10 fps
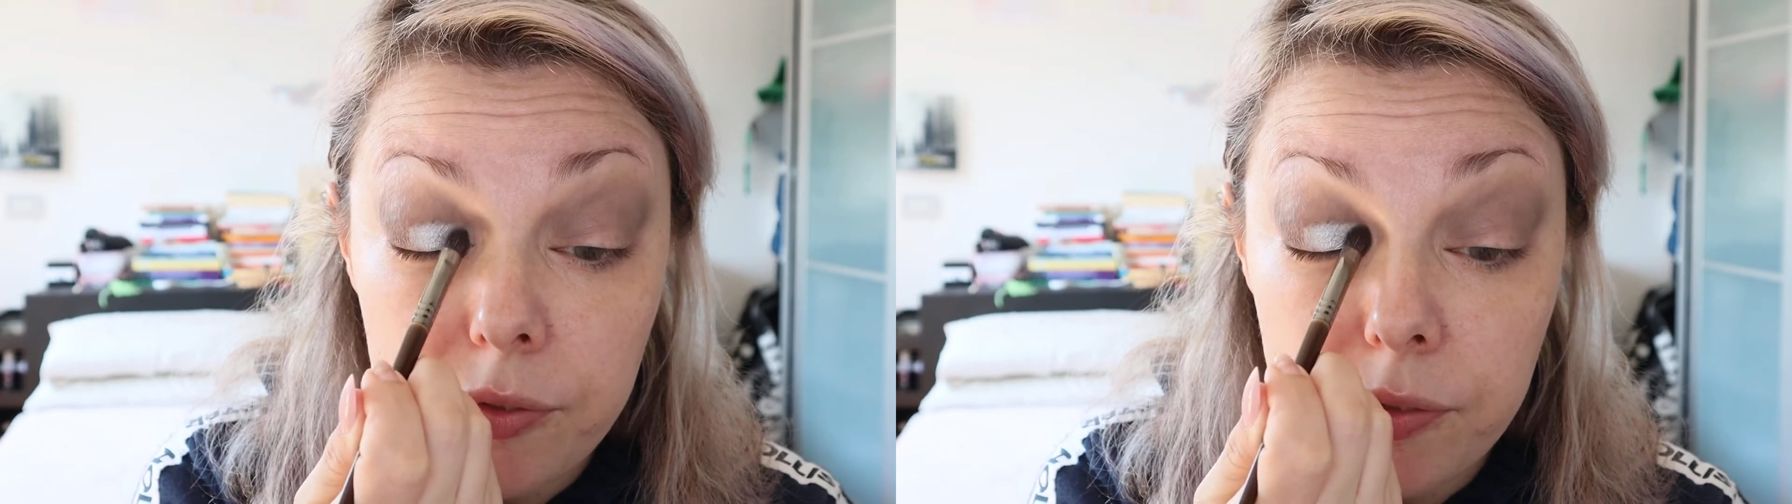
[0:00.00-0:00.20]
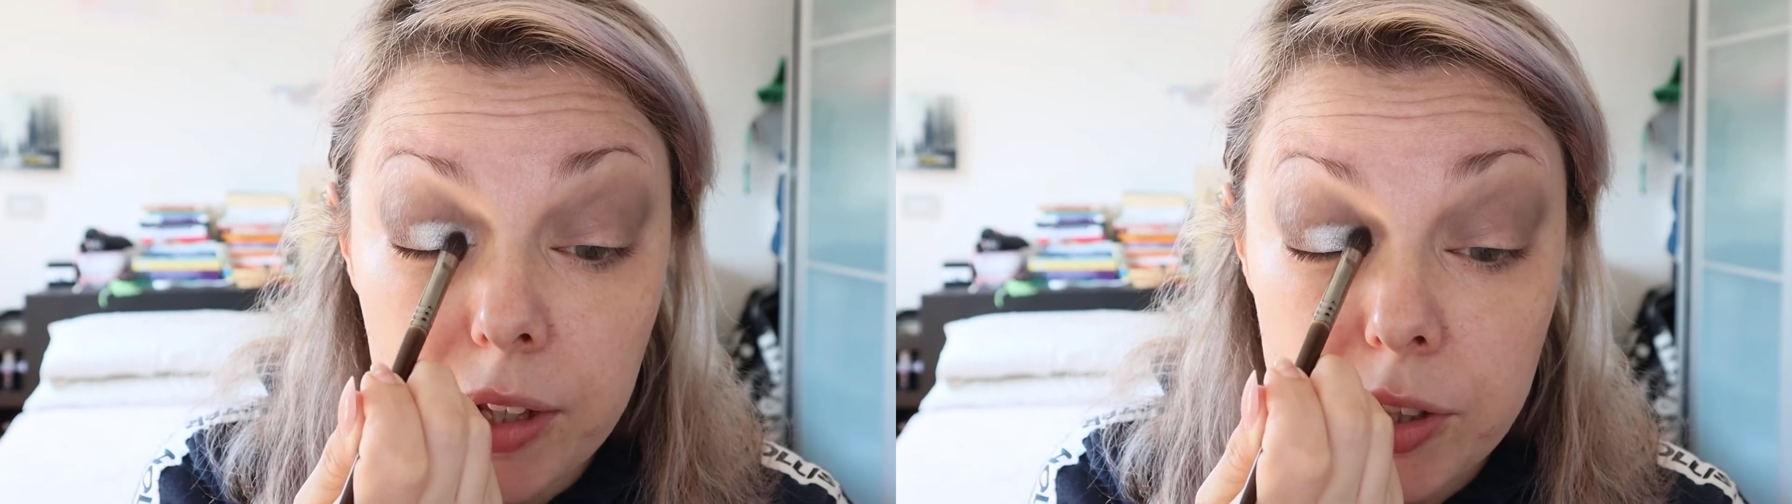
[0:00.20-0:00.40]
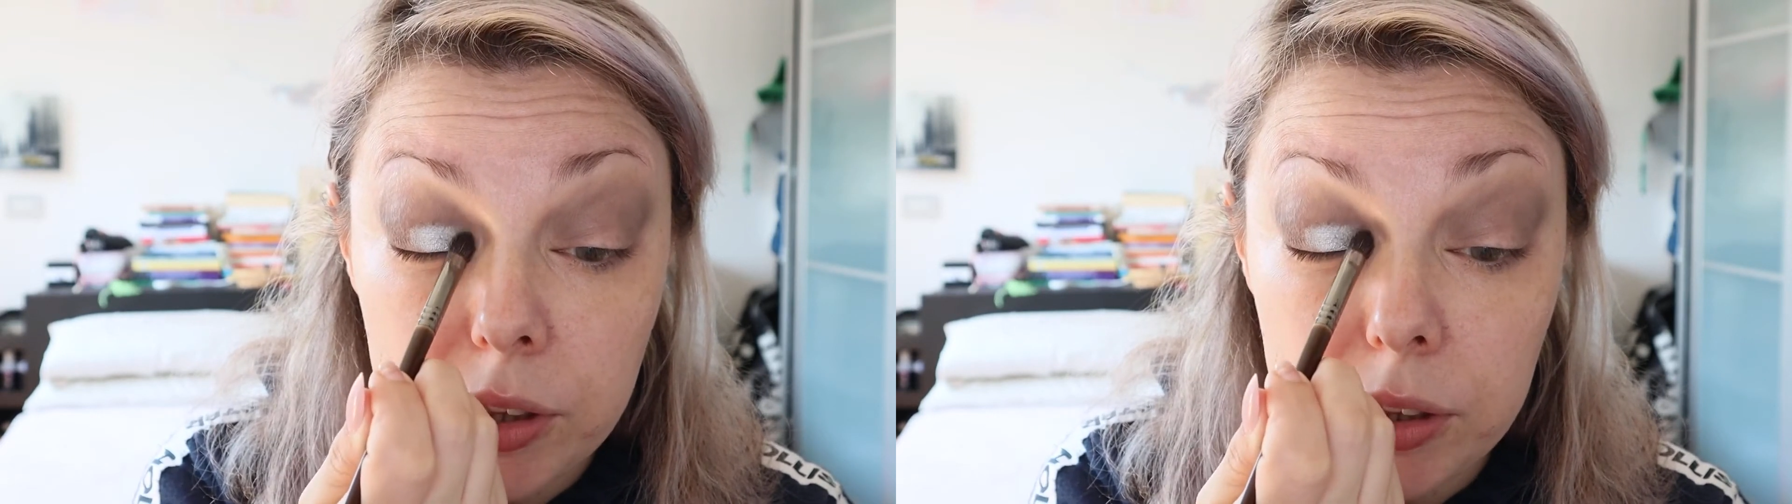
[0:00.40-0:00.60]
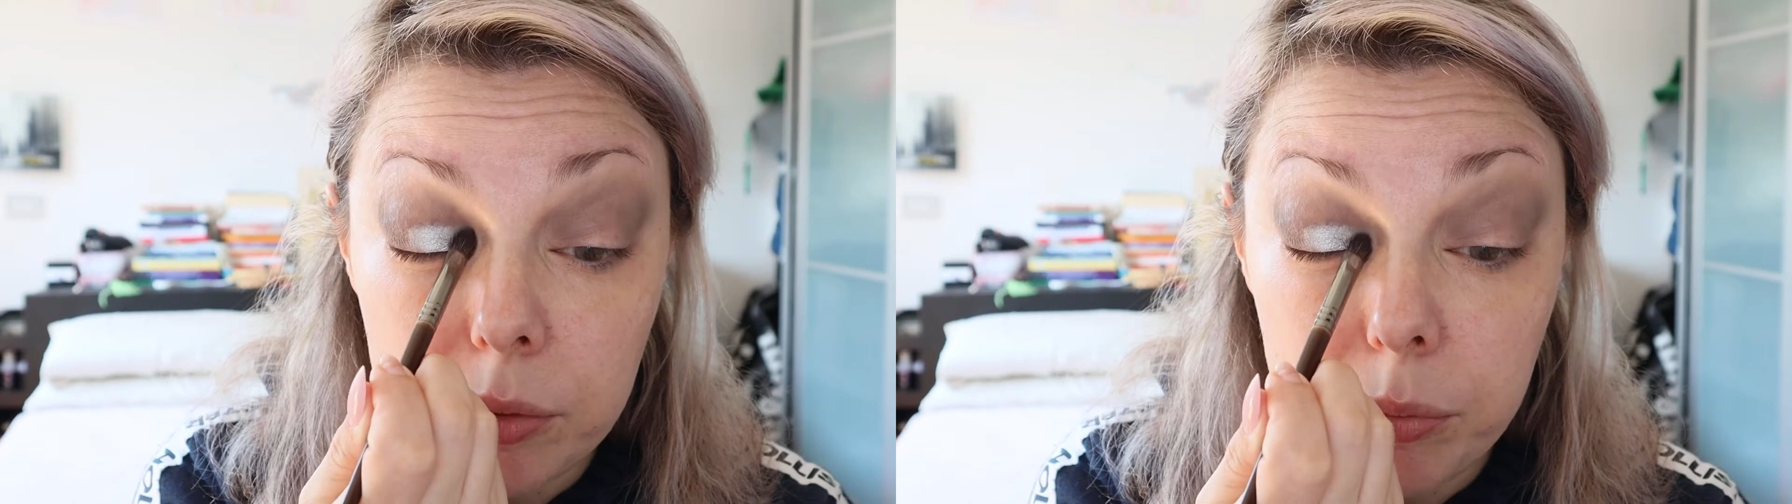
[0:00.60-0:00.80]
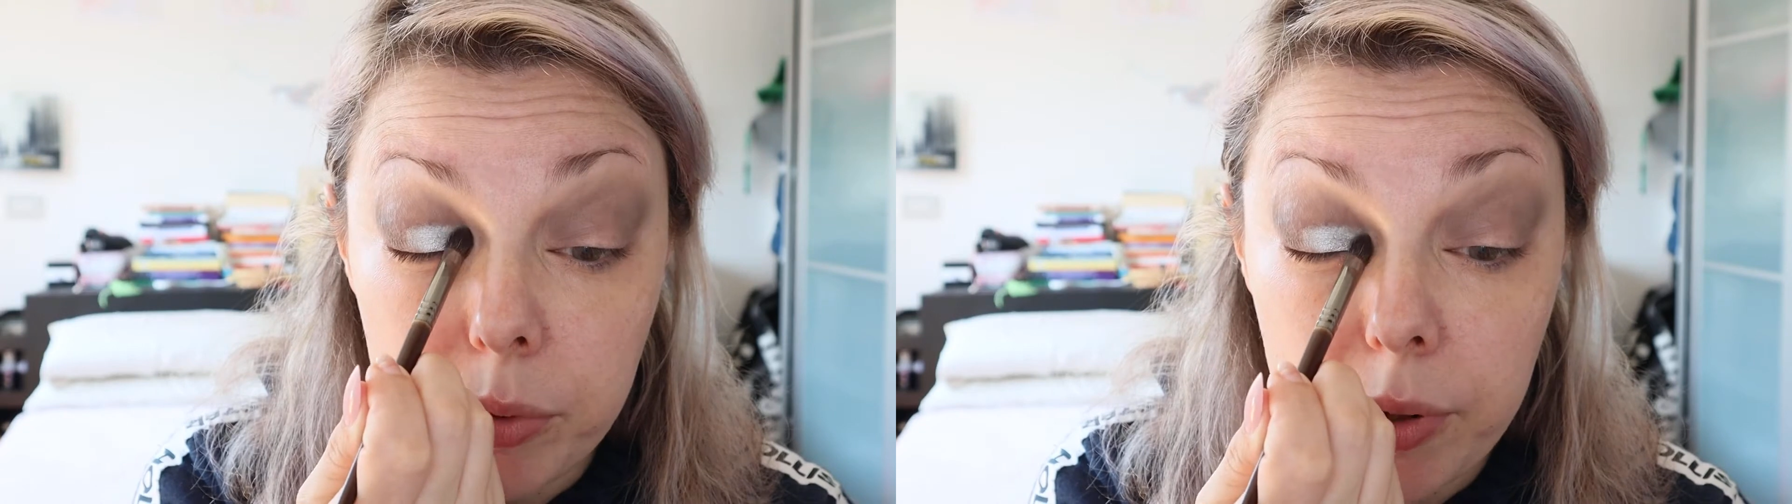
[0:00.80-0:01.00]
flat
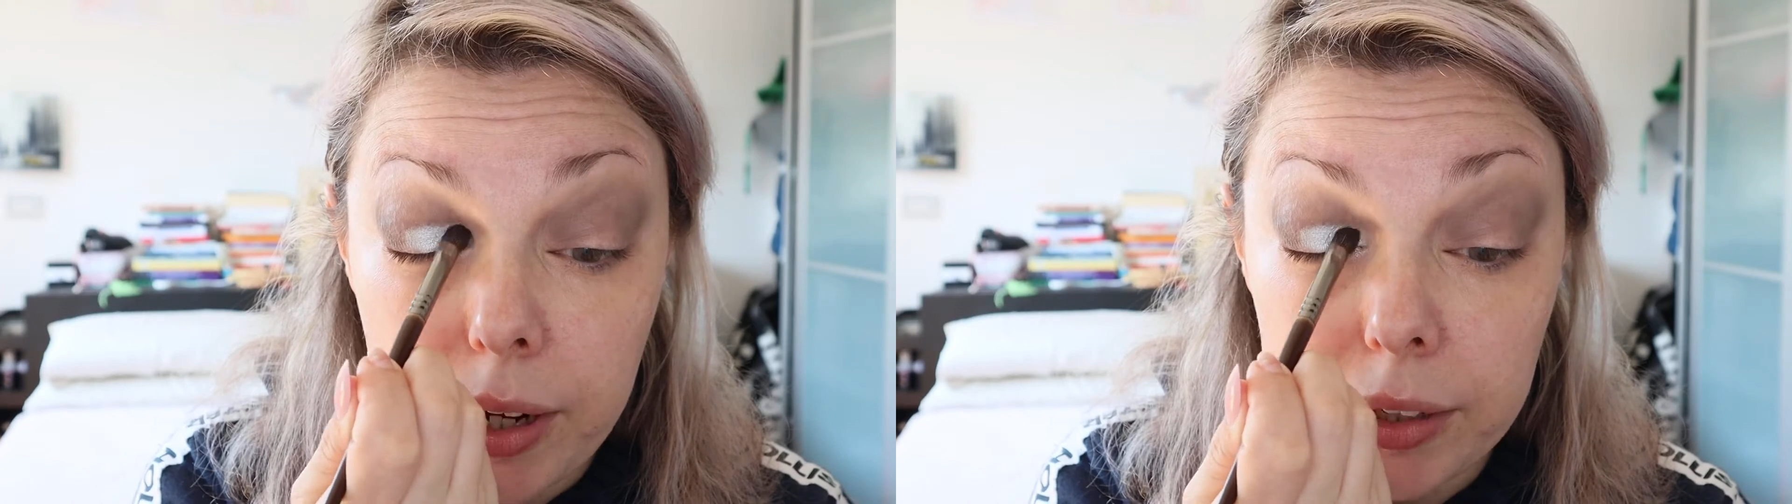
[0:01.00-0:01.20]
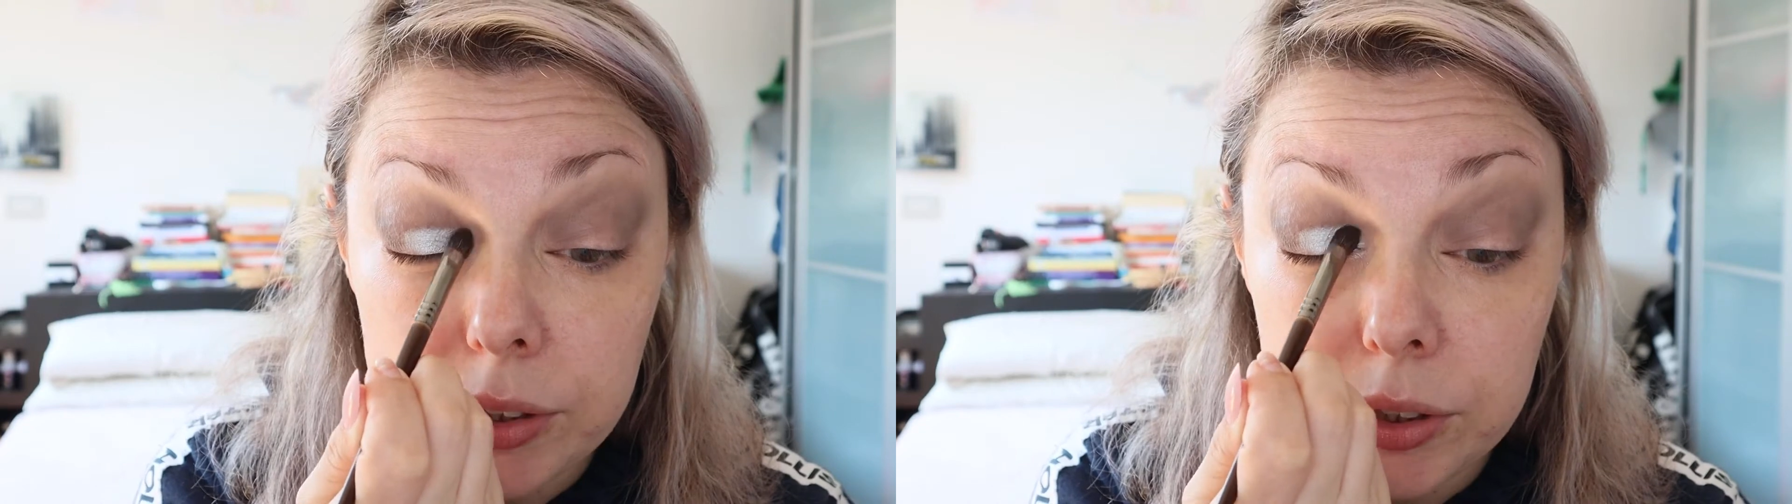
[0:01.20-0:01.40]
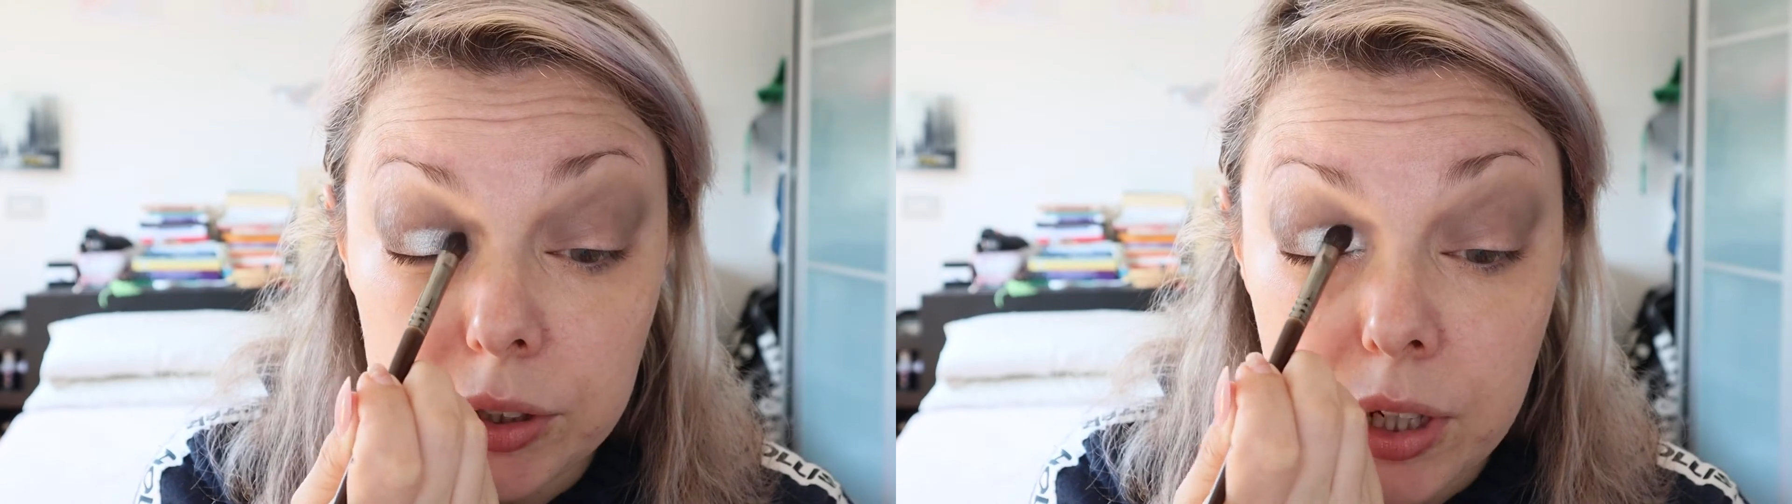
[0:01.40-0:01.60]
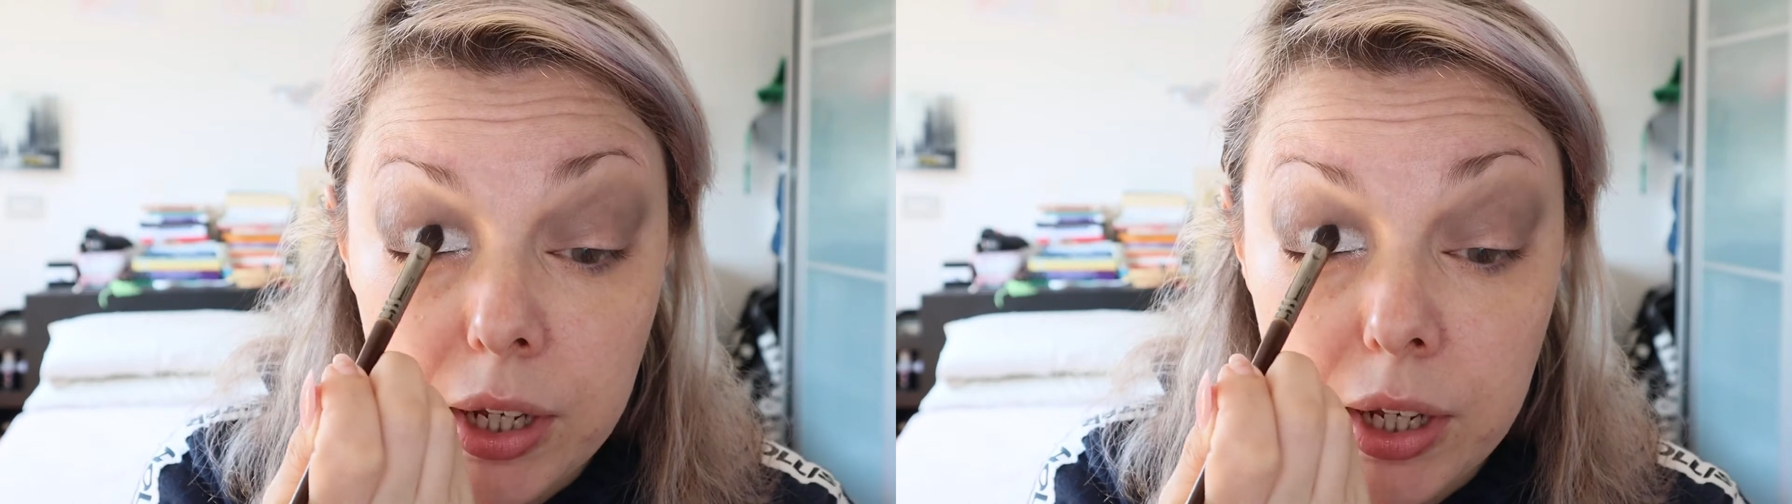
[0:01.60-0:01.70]
brush.